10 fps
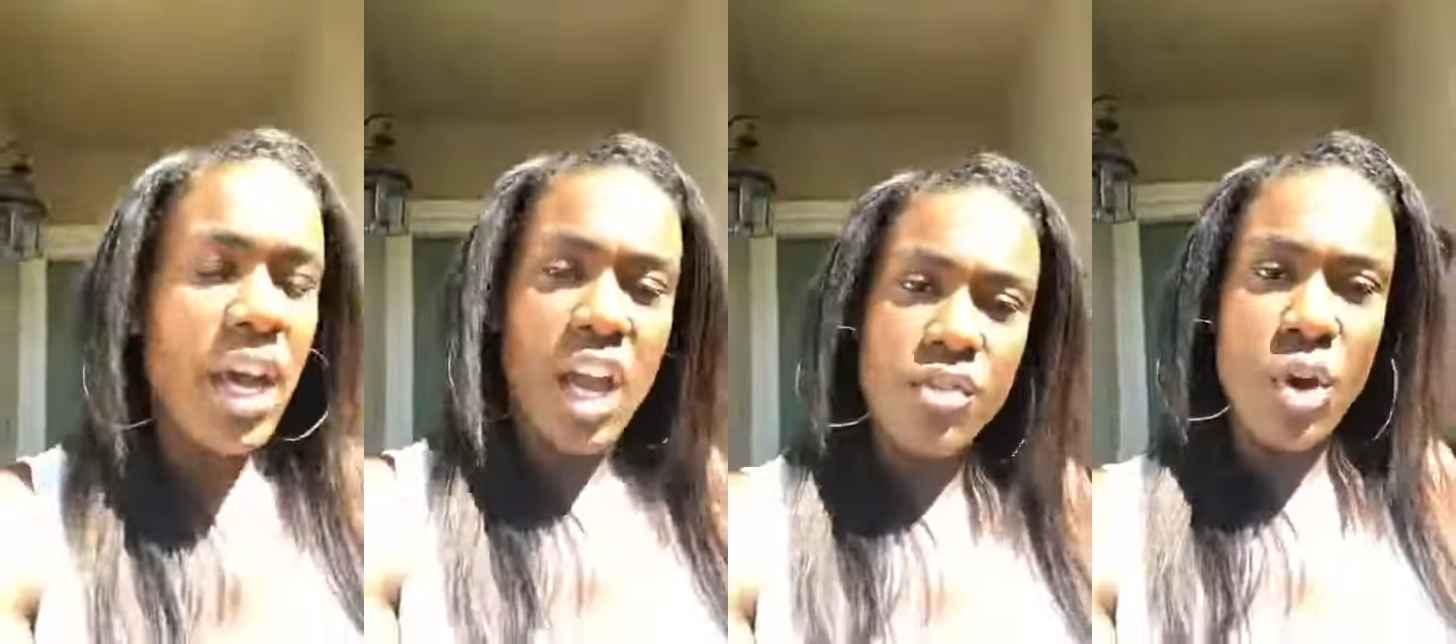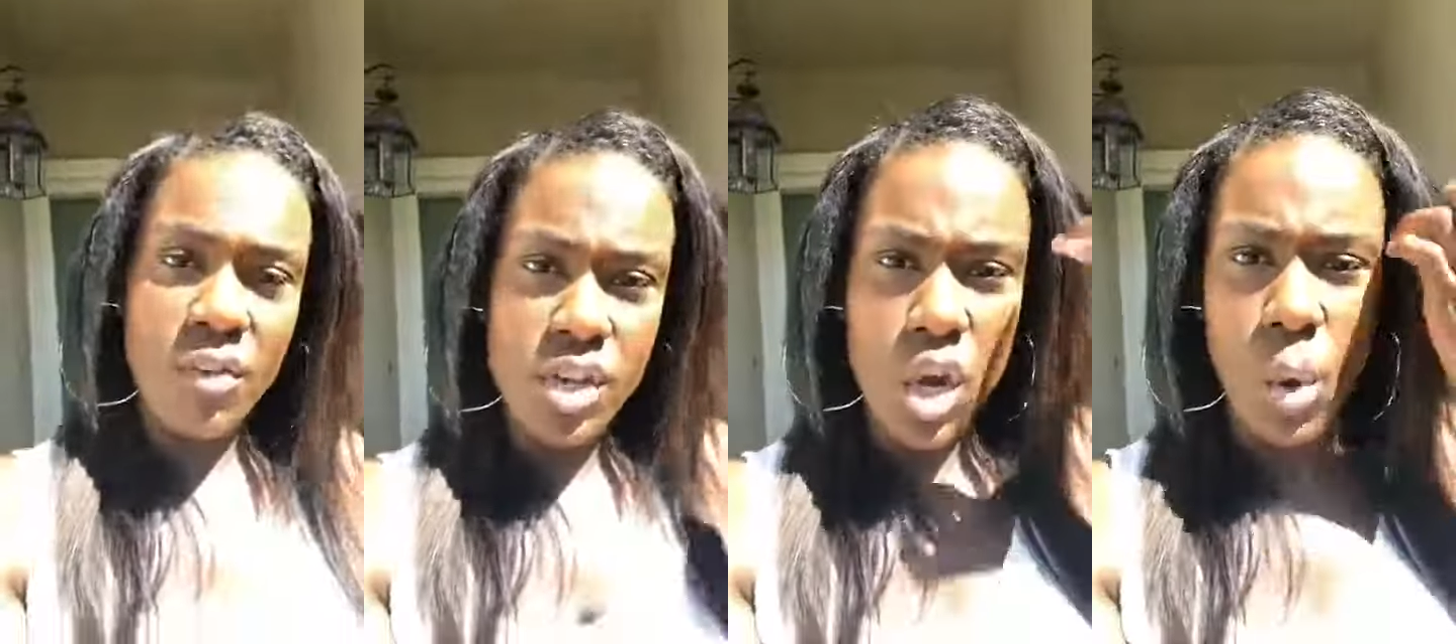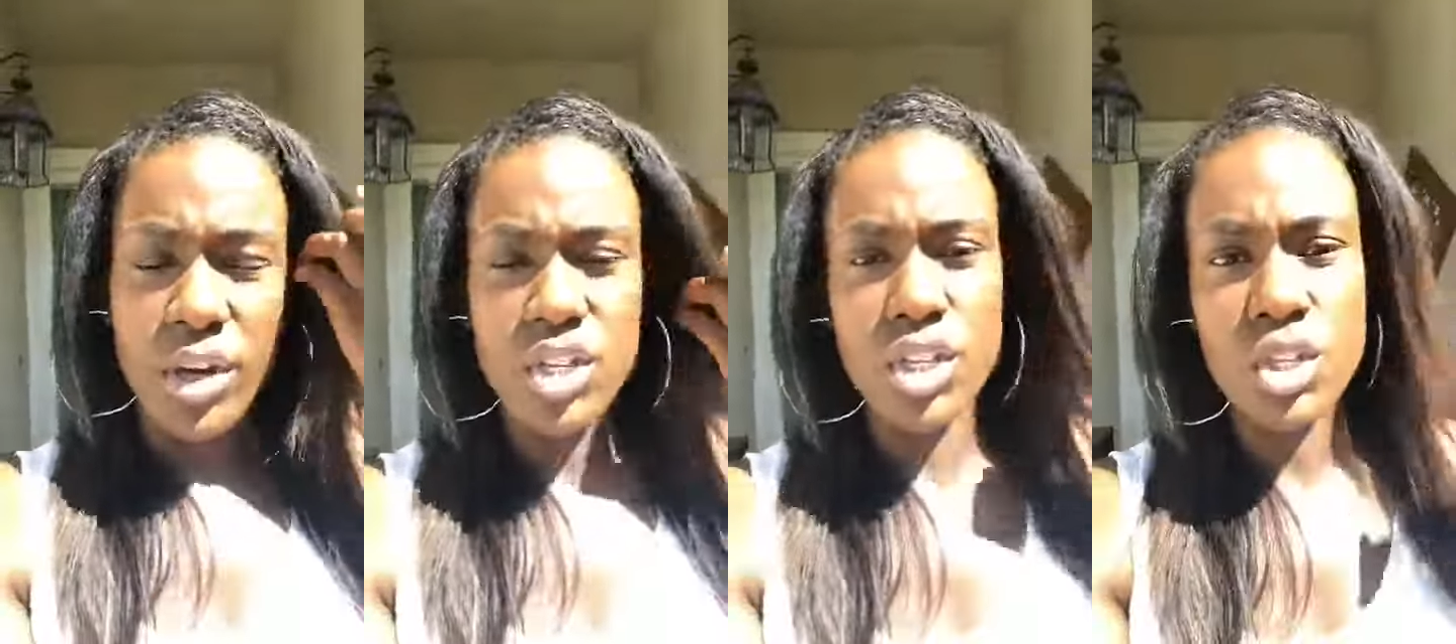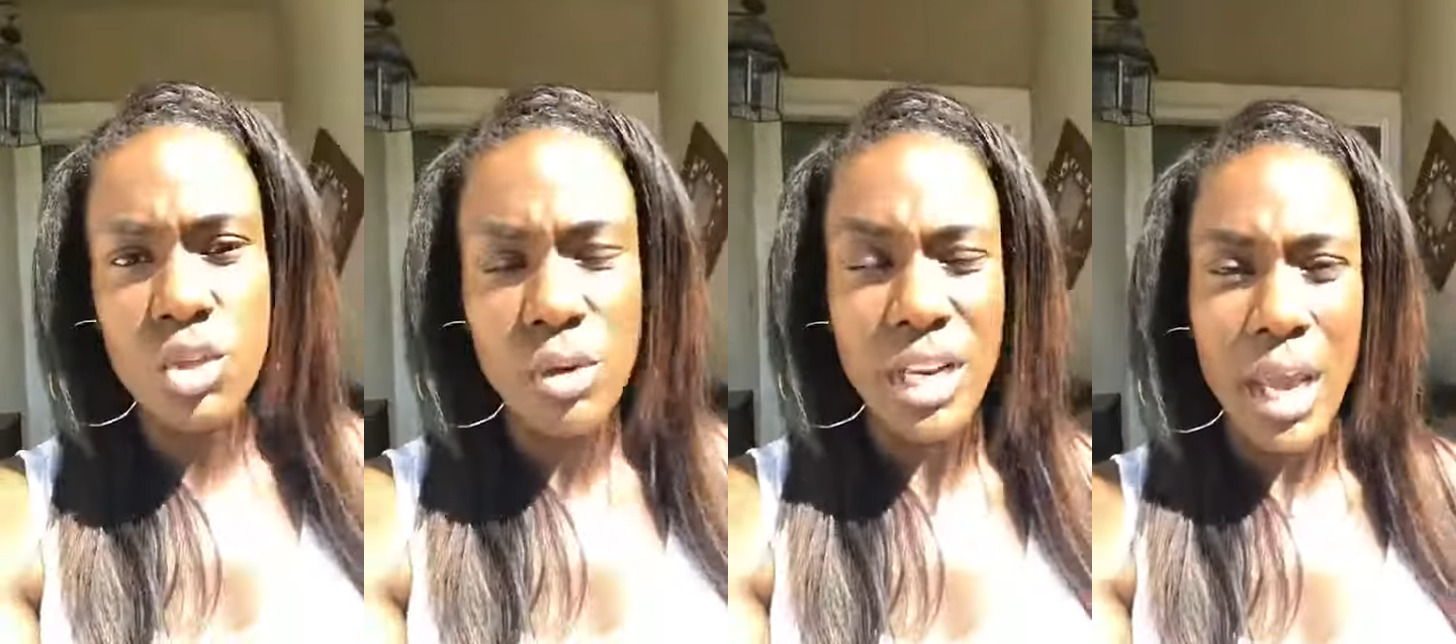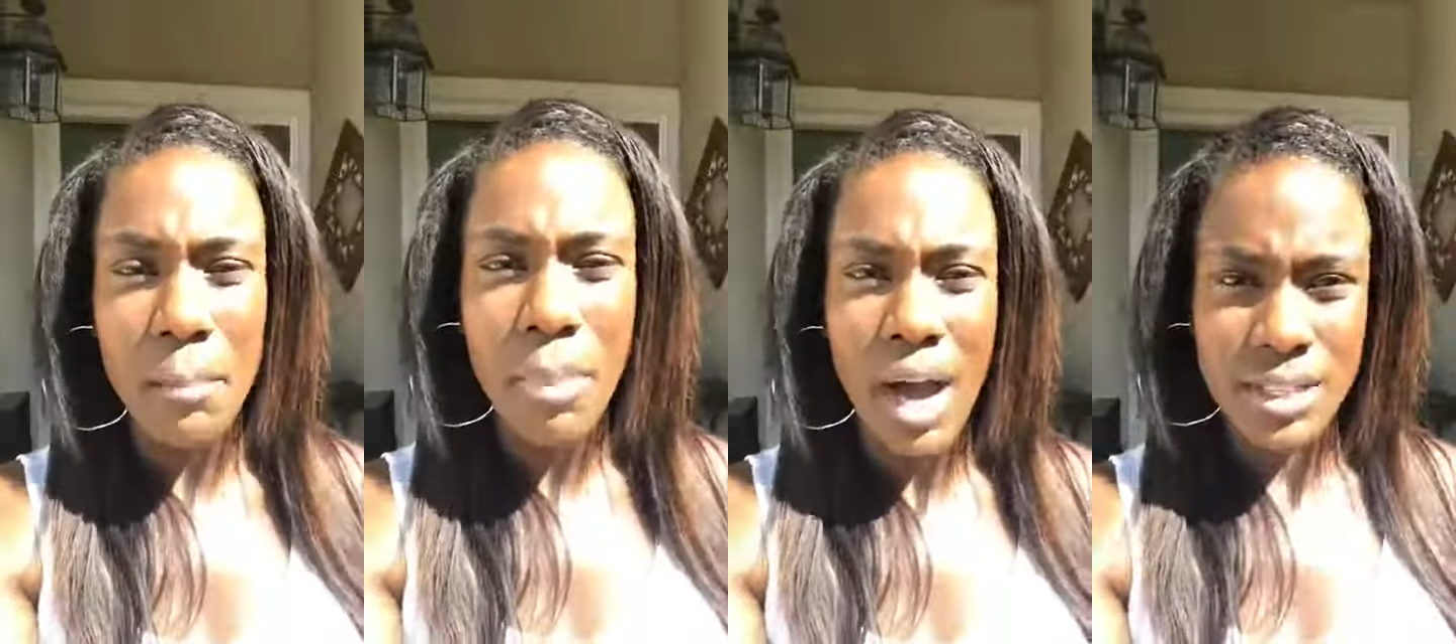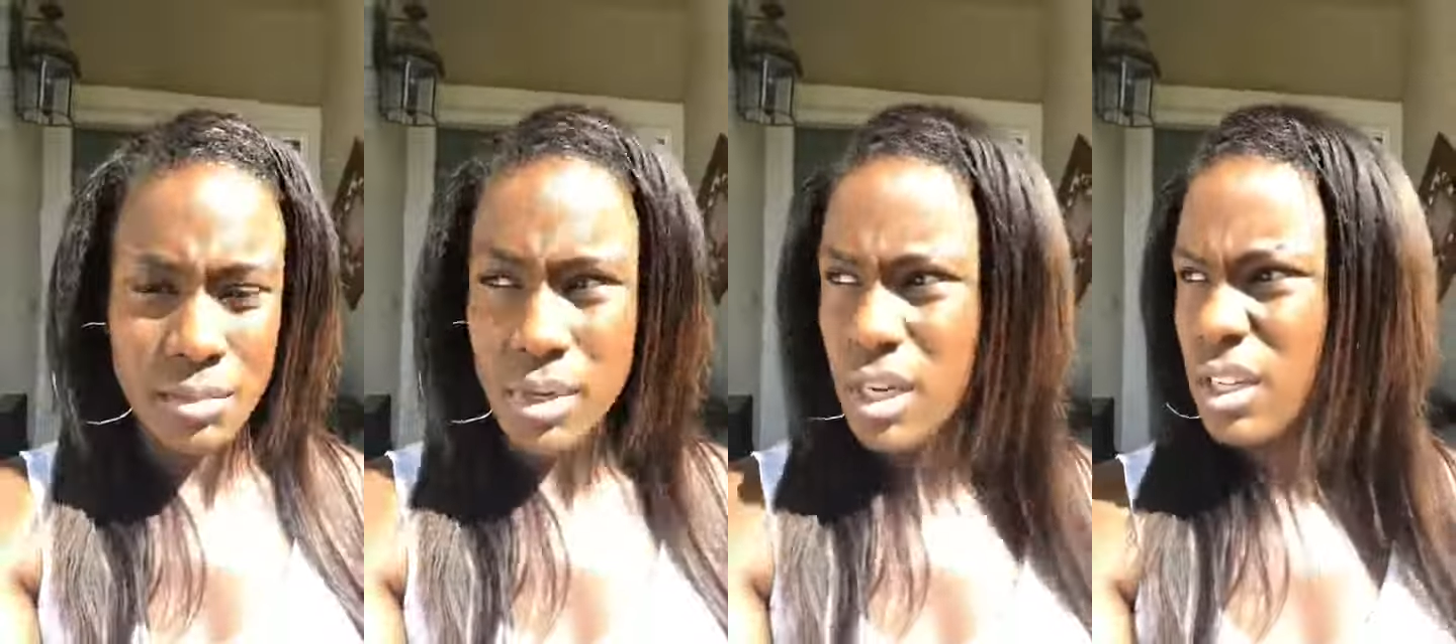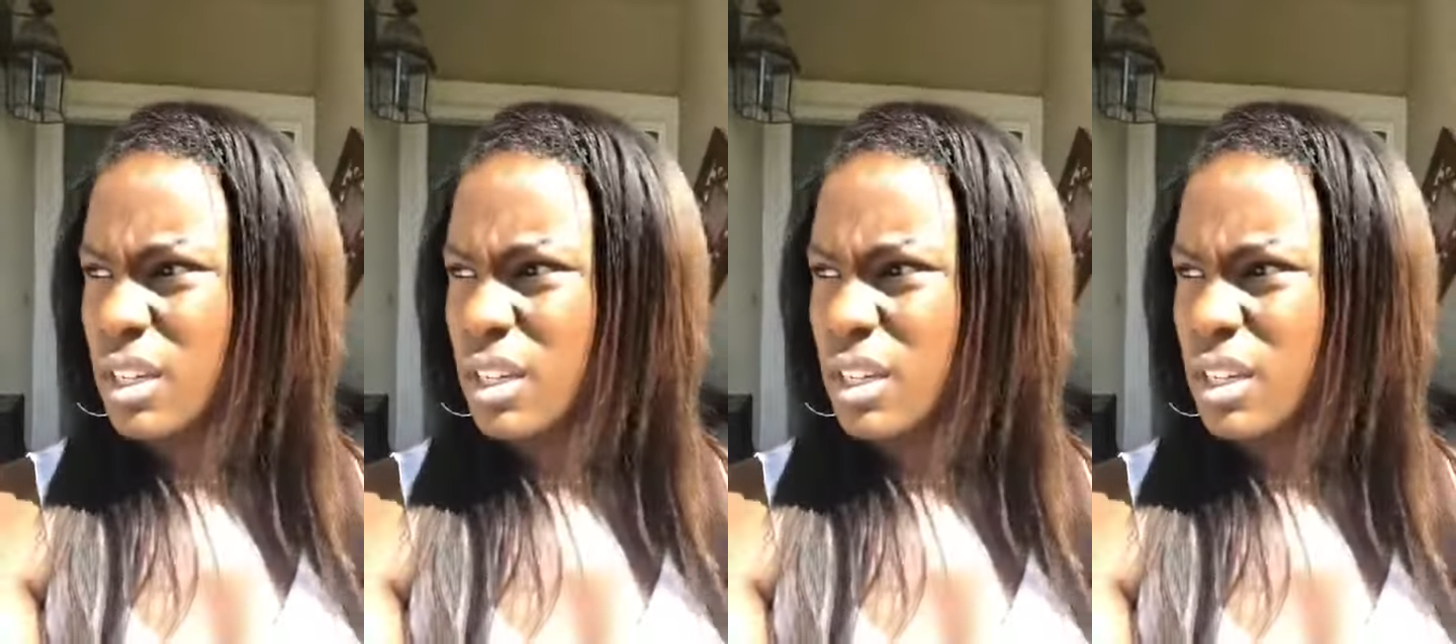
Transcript: if you have any questions, you can inbox me,